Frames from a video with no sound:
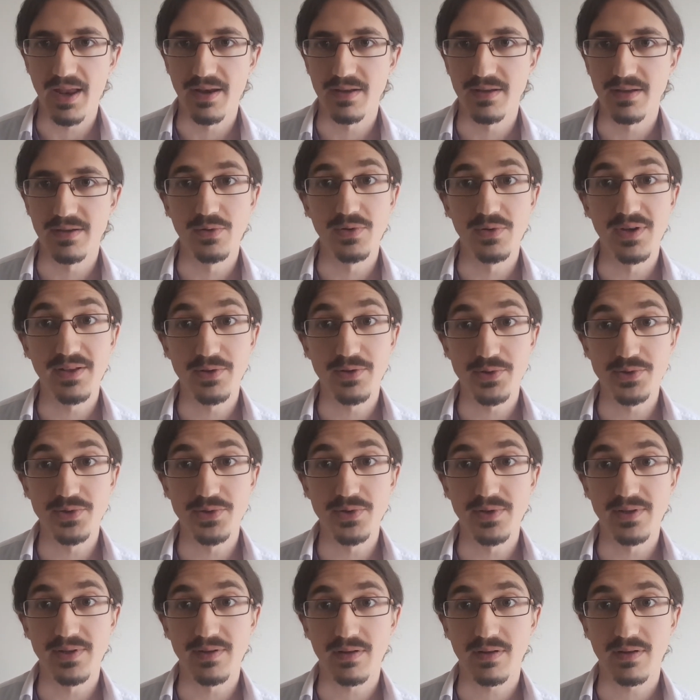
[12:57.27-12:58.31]
You need to do
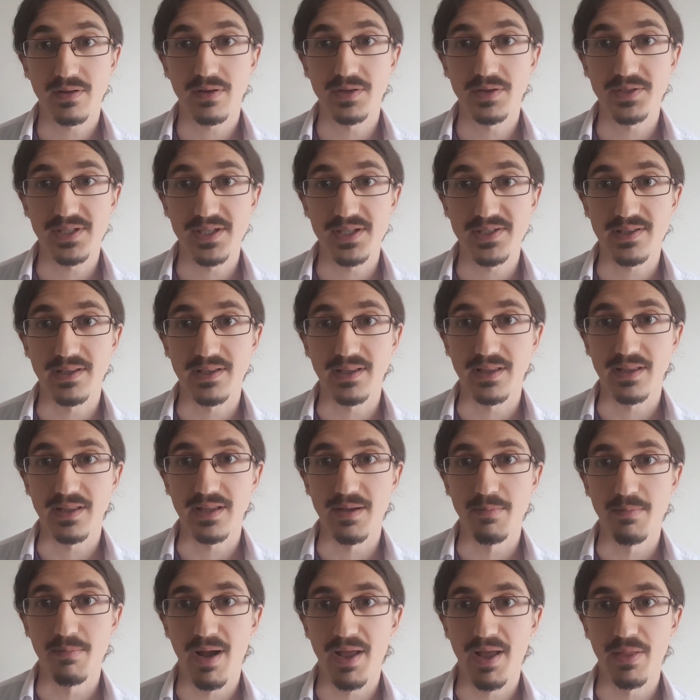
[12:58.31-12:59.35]
it consistently,
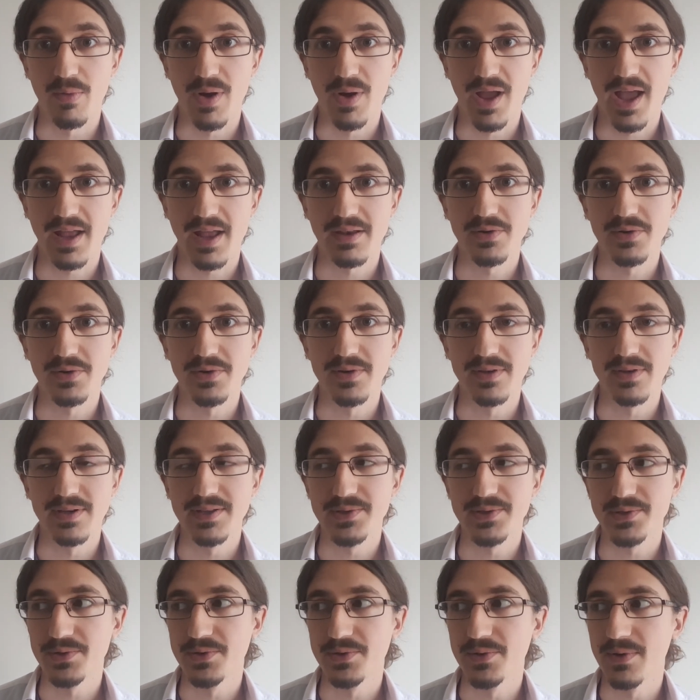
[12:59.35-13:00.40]
by the way, and you need to
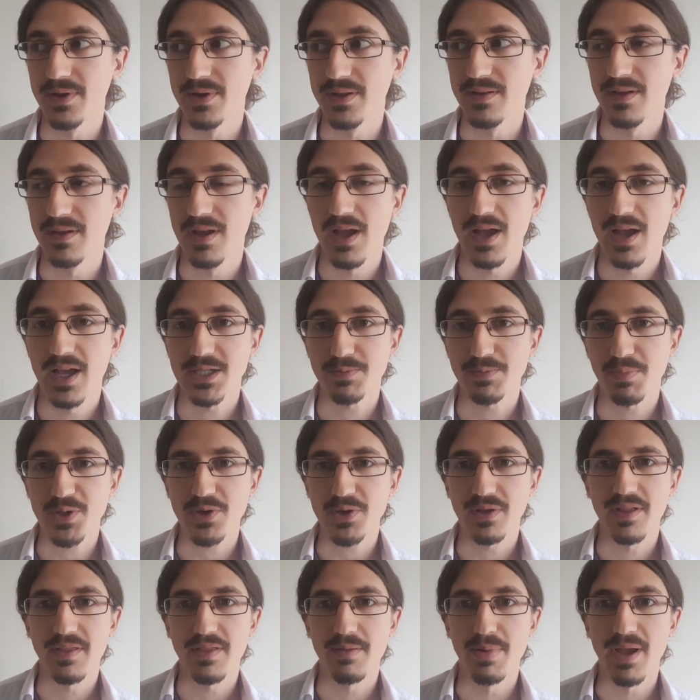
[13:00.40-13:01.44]
do it especially
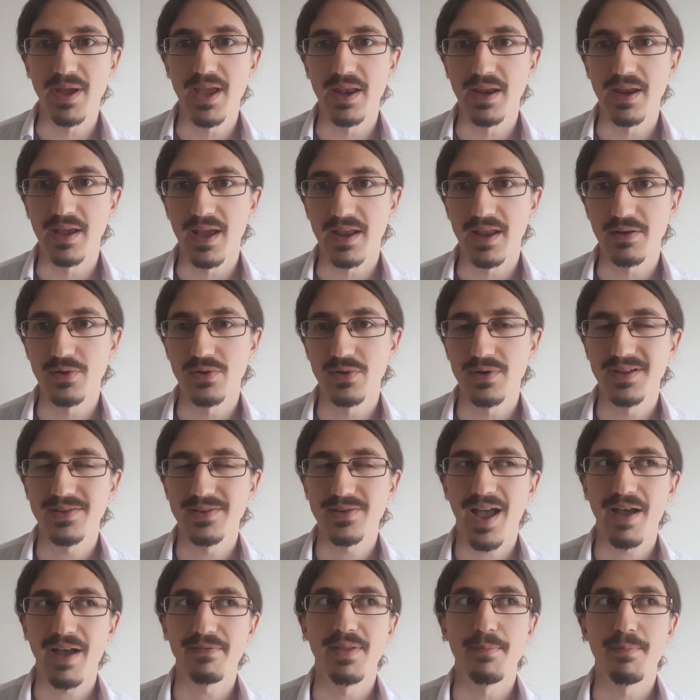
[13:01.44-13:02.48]
in the beginning, and you need to
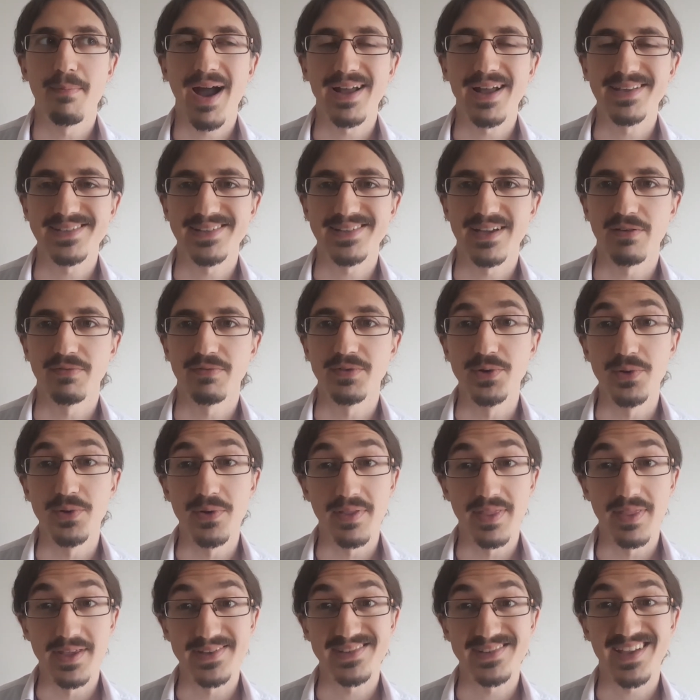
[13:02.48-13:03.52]
have the mindset of doing
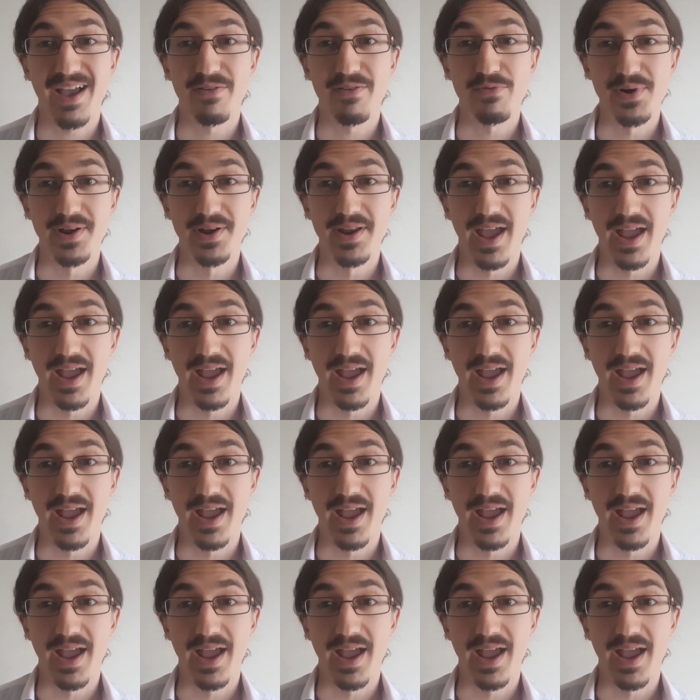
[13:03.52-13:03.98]
this every day,